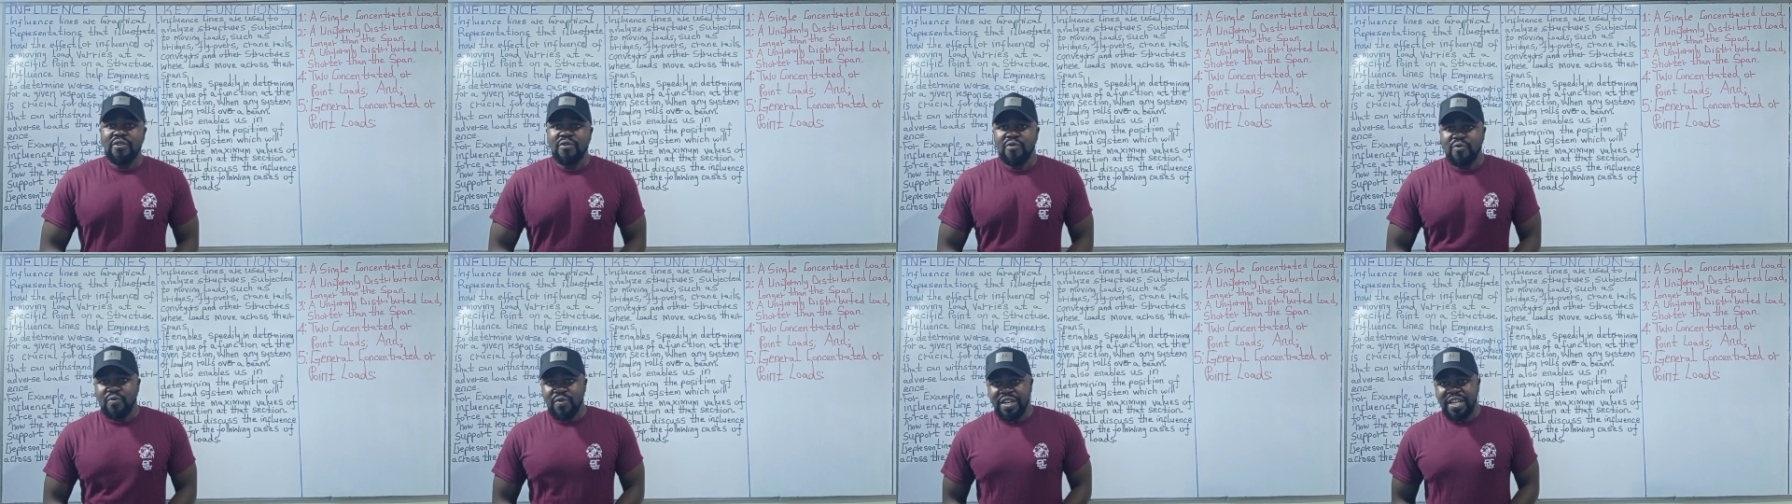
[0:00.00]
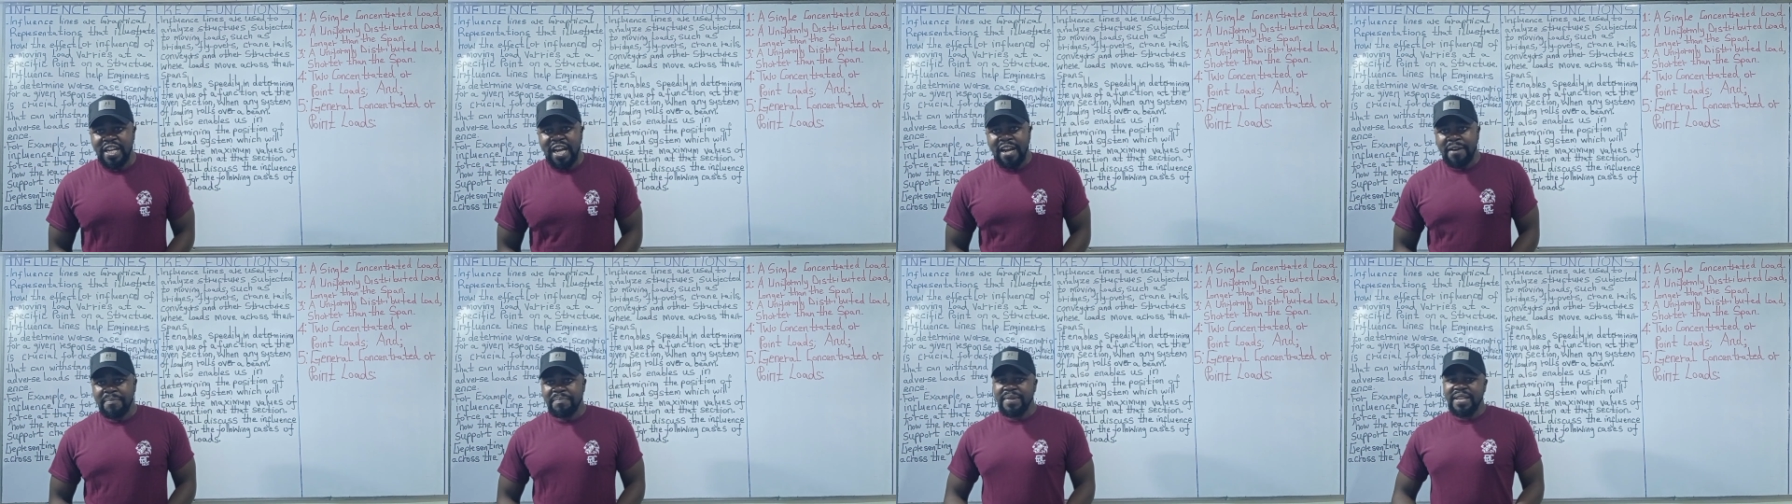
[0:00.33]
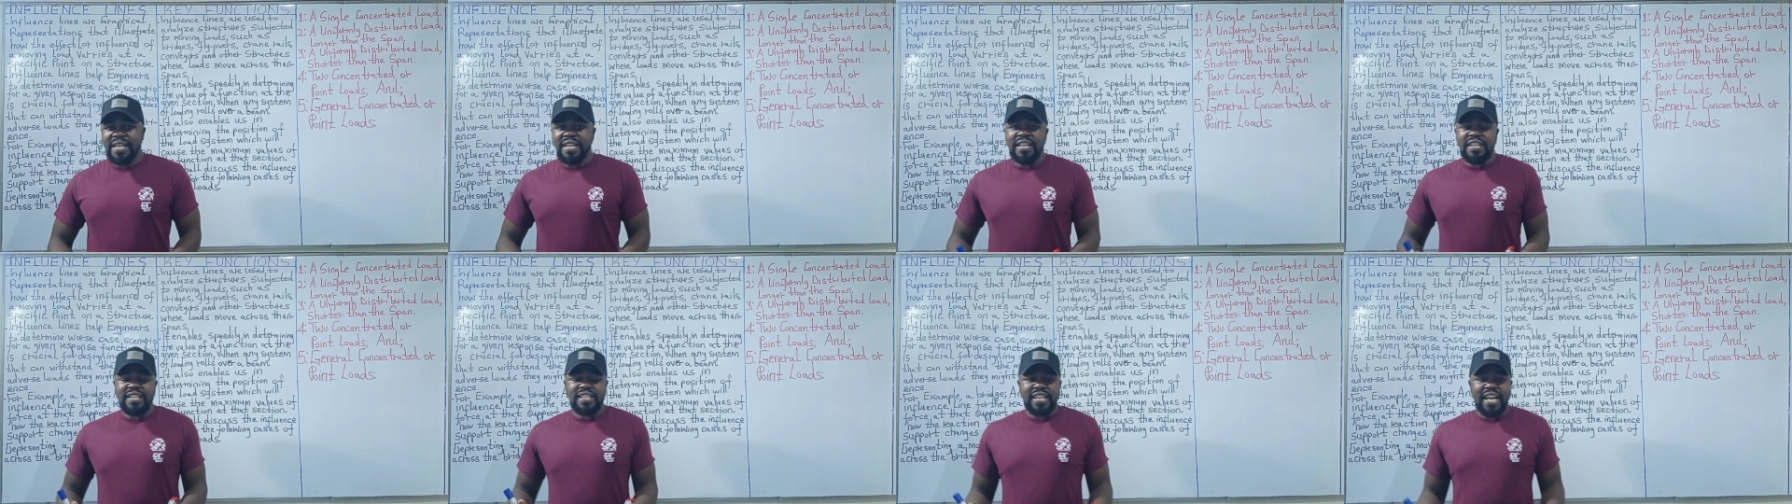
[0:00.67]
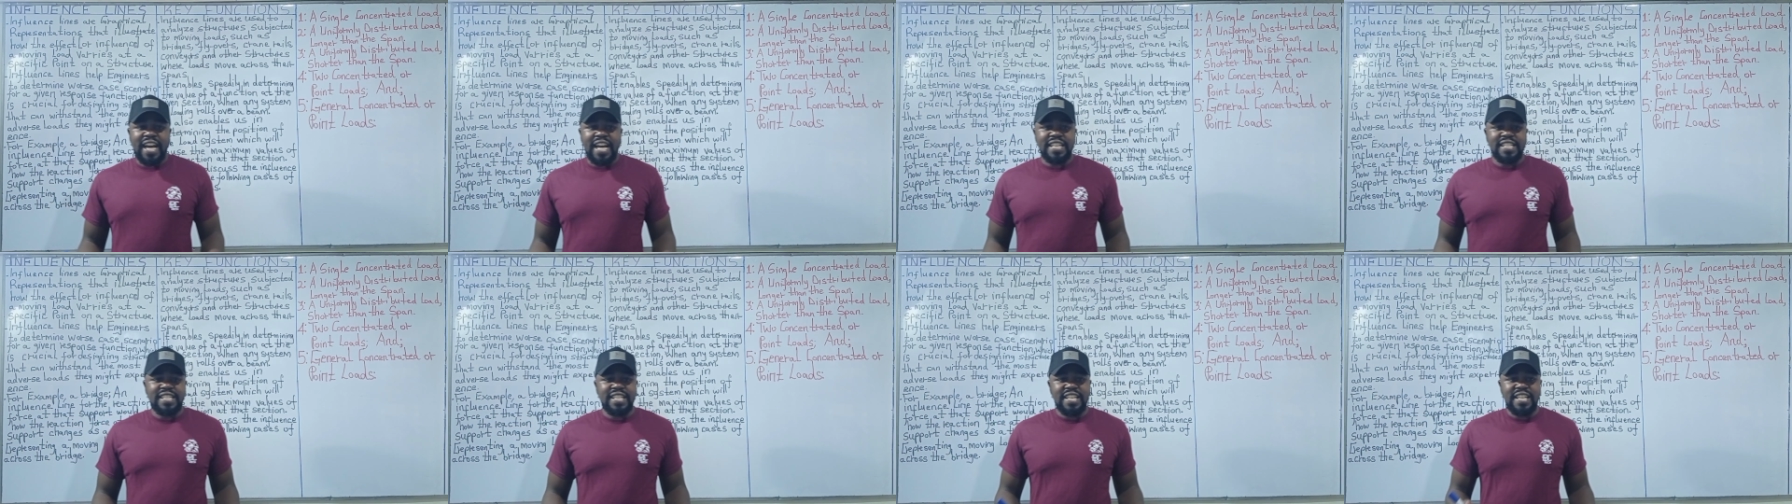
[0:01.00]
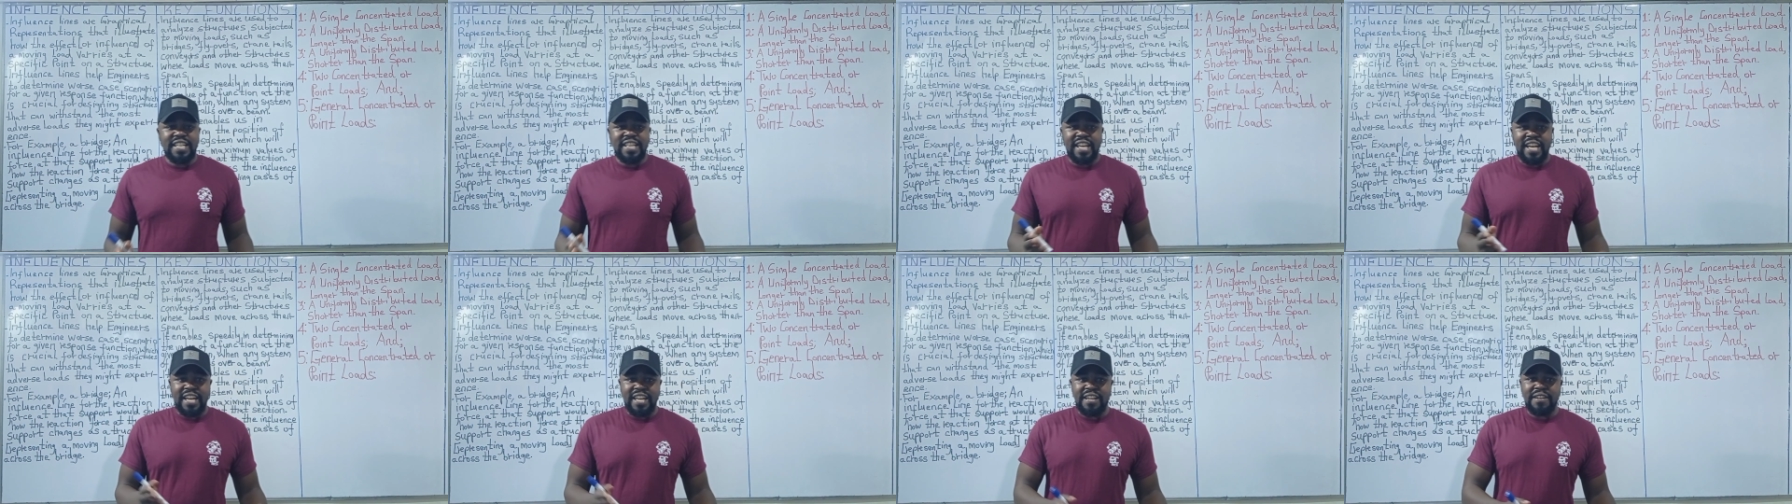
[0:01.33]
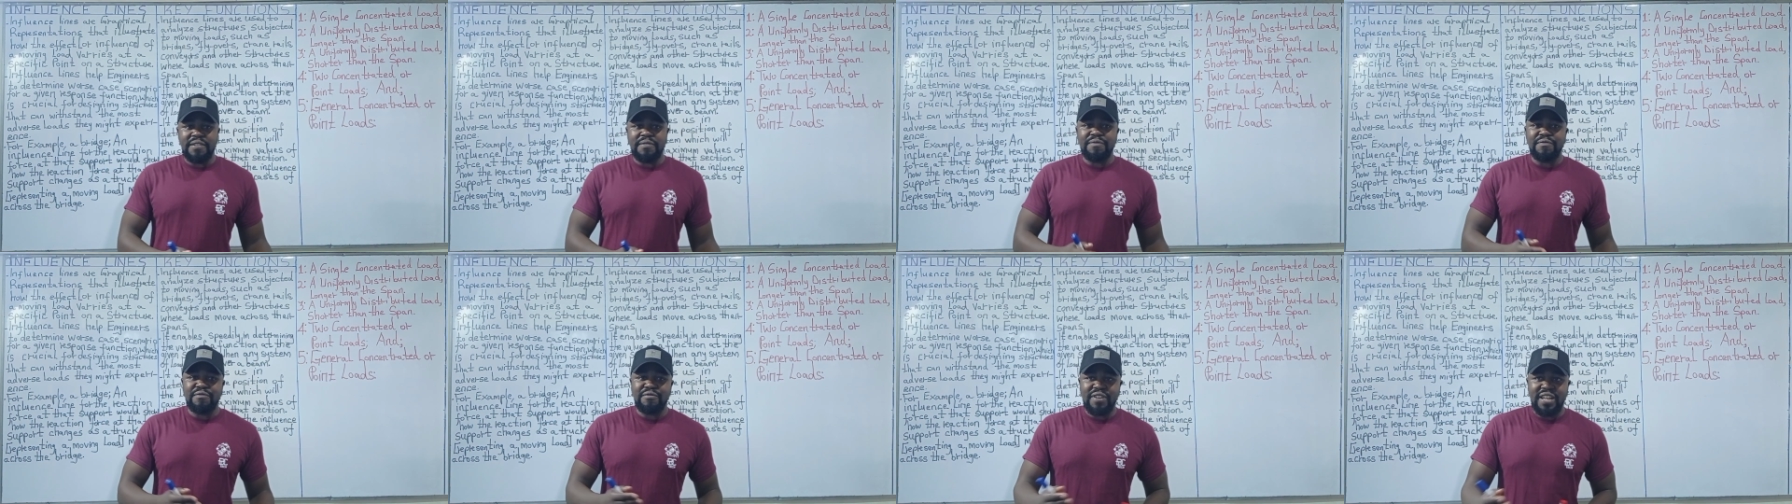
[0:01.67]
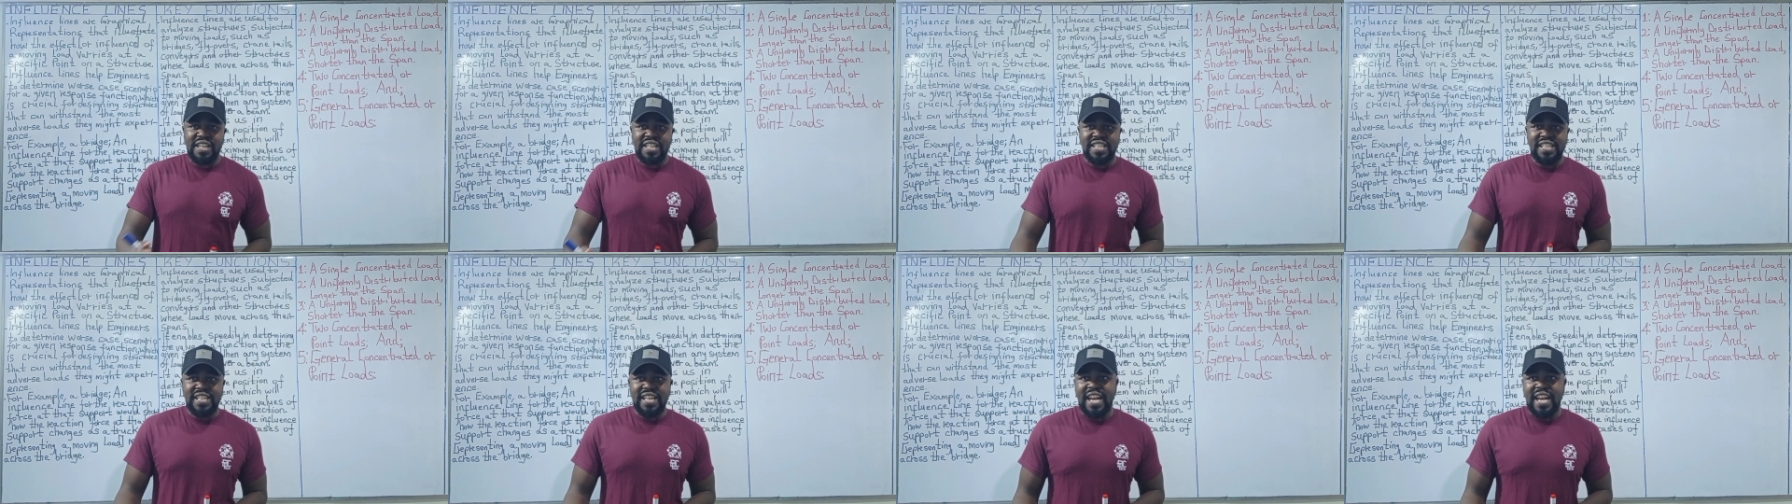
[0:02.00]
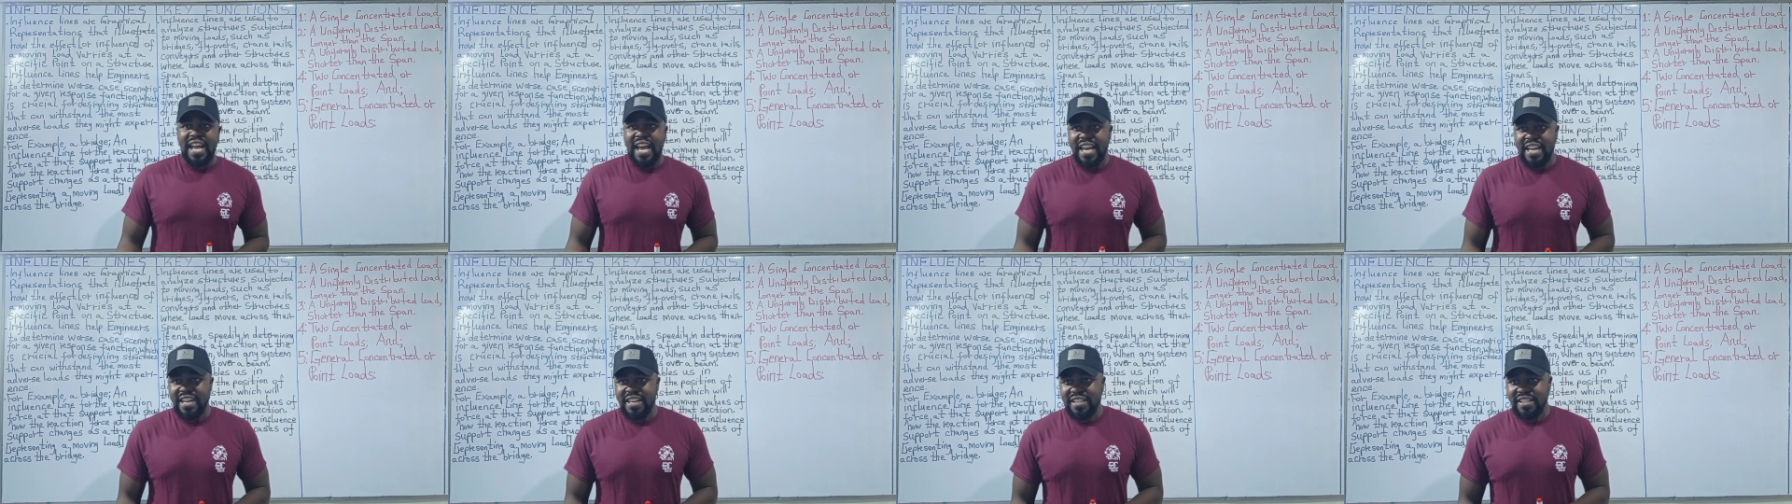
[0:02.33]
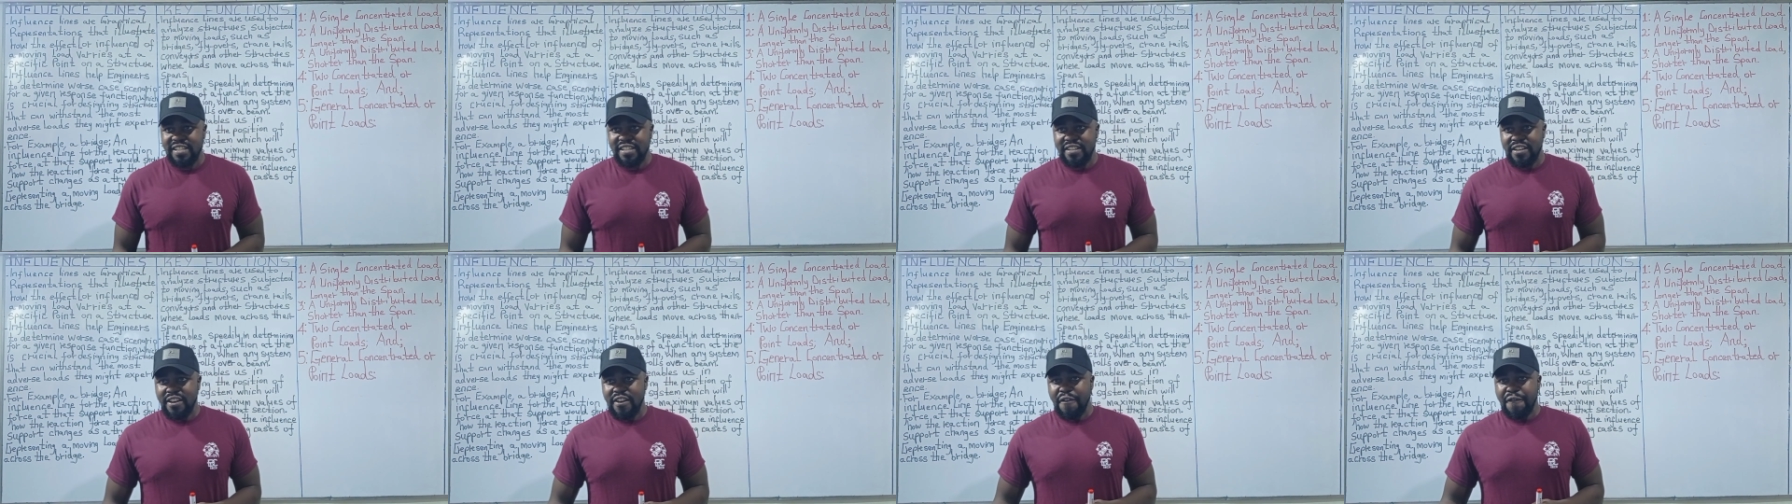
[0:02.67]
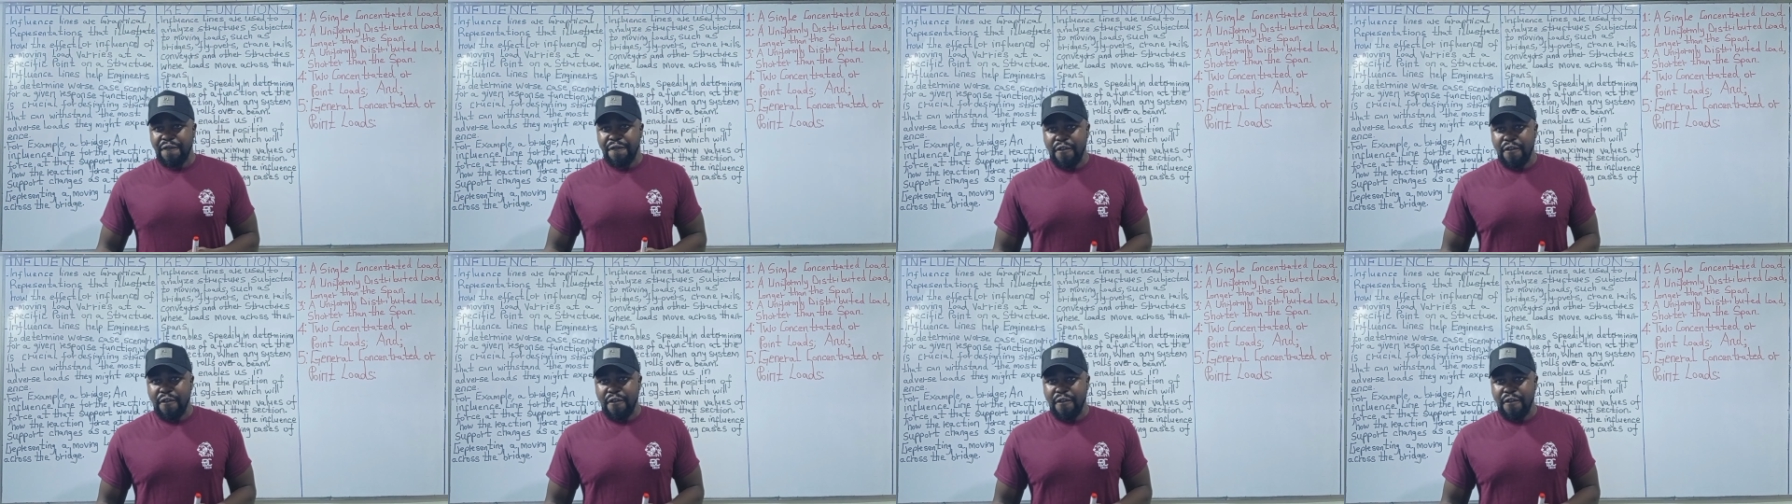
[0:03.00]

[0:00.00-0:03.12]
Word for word: we shall be discussing the influence lines